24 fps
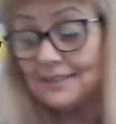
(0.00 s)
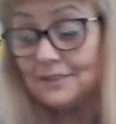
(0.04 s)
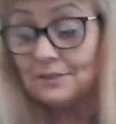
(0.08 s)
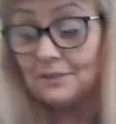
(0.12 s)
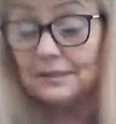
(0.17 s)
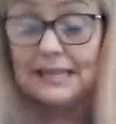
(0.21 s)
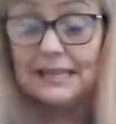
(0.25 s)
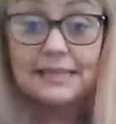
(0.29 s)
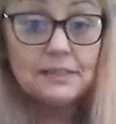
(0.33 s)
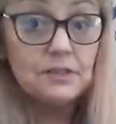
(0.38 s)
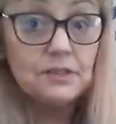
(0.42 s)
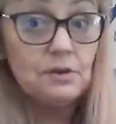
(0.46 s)
So
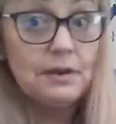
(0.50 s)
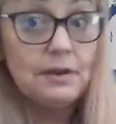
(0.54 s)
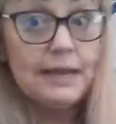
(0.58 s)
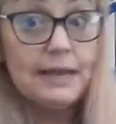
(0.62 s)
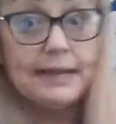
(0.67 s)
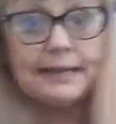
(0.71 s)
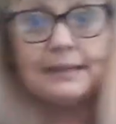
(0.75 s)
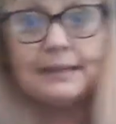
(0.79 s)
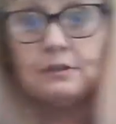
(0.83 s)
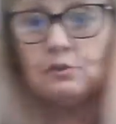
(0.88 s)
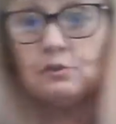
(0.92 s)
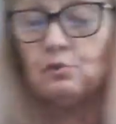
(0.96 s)
let's go
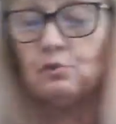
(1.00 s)
ahead and